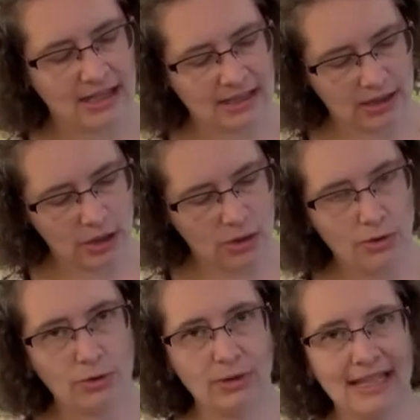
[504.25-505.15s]

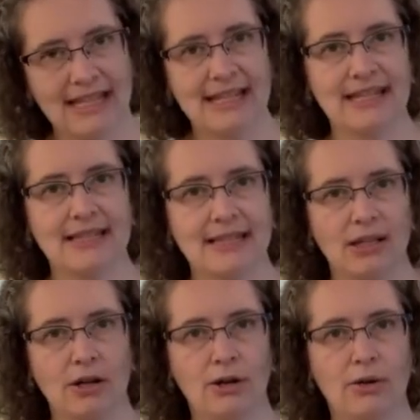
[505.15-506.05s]
Slowly,
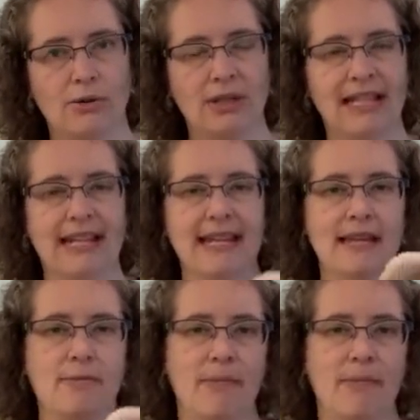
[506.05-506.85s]
slowly,